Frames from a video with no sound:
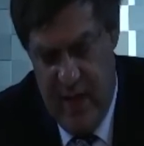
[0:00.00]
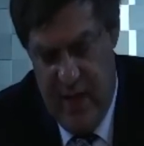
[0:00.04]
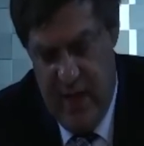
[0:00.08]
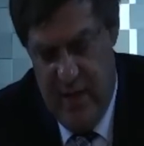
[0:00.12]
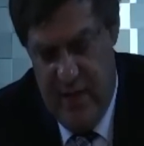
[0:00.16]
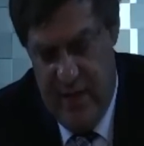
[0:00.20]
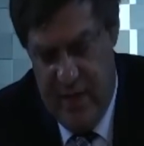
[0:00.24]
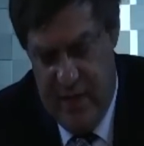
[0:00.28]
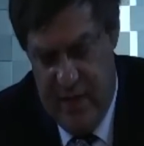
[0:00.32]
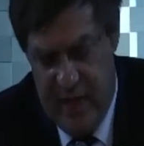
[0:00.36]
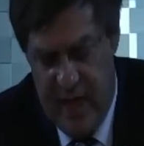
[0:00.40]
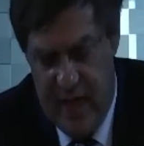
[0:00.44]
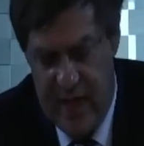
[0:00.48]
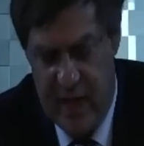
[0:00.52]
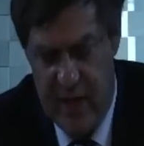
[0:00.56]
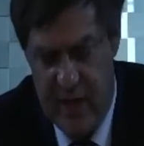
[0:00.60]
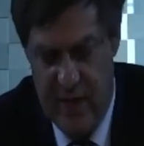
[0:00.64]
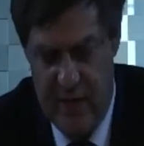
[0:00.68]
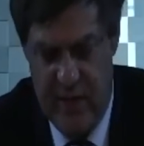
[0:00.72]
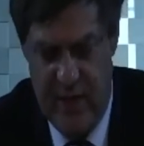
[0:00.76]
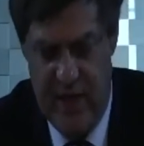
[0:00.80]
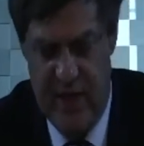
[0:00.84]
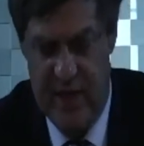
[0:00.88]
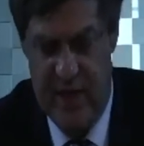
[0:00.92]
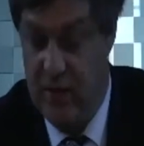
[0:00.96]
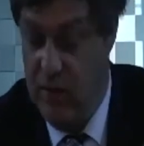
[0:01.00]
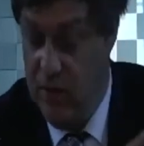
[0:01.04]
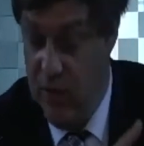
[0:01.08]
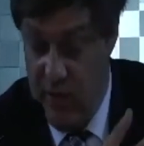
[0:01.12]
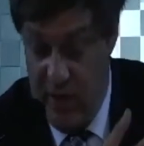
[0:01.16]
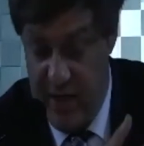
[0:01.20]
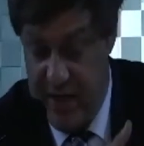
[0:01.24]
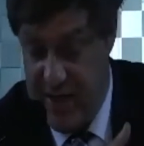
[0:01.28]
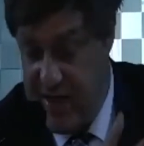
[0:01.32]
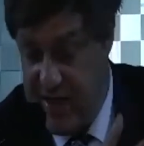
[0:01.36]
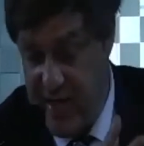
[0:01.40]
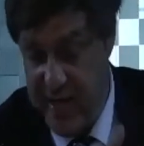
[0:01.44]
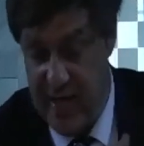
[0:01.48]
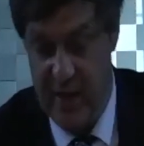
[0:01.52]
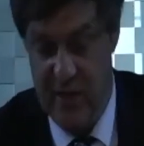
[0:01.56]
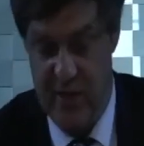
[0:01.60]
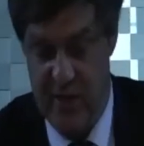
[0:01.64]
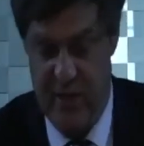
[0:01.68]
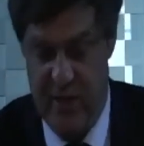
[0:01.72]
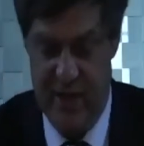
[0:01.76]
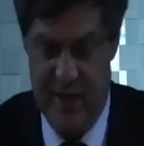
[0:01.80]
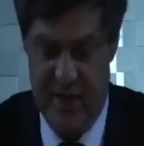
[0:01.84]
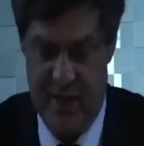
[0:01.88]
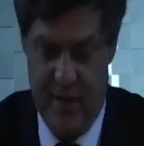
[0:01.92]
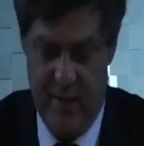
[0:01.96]
The second reason, or a second
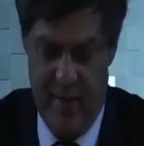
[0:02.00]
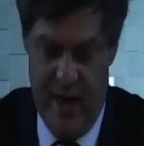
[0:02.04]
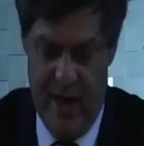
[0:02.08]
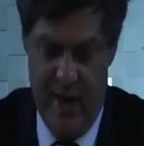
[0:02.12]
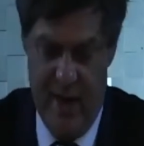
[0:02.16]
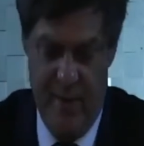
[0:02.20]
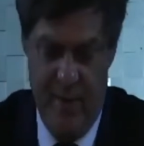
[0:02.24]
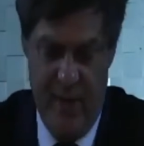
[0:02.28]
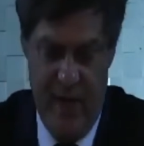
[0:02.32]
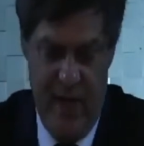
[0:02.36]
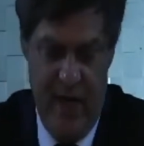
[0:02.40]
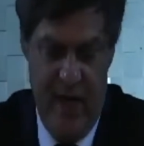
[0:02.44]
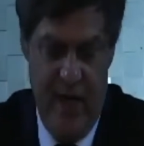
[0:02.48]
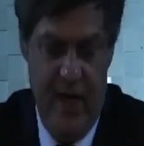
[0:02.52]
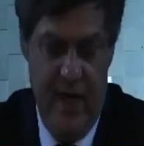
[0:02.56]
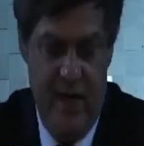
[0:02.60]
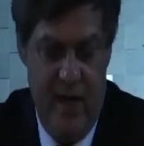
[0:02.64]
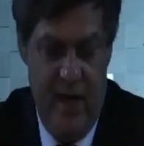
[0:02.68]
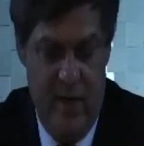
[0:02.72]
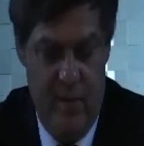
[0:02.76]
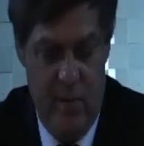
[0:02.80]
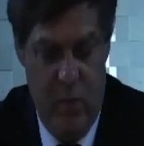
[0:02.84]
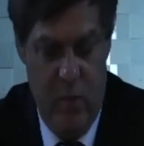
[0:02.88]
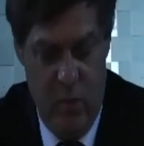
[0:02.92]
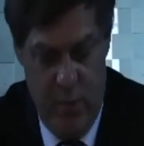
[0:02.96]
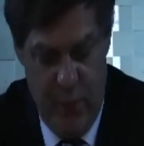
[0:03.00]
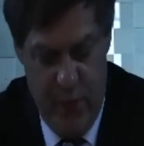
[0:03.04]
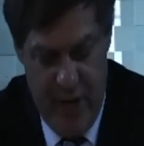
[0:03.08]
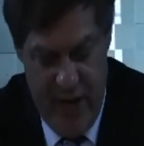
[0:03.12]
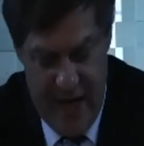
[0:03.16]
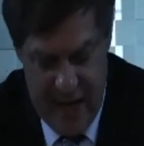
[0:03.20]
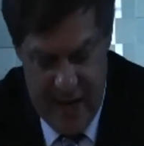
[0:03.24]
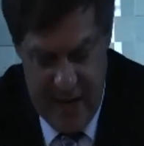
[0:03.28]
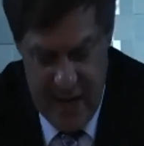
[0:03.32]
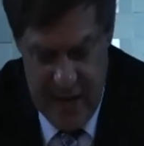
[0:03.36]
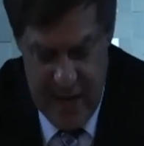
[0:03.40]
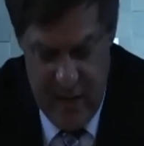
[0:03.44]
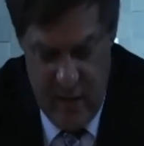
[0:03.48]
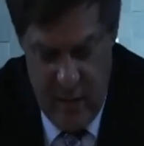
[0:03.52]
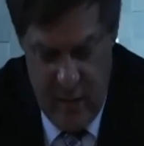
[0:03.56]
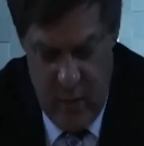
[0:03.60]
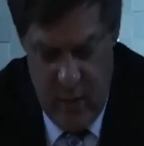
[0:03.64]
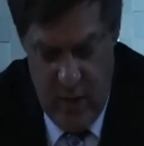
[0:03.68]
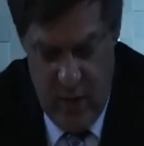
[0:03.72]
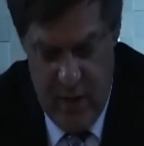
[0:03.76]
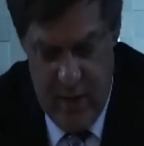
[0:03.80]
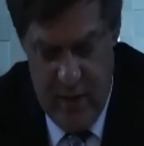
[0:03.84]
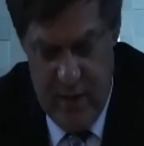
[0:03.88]
reason, may be a more practical one.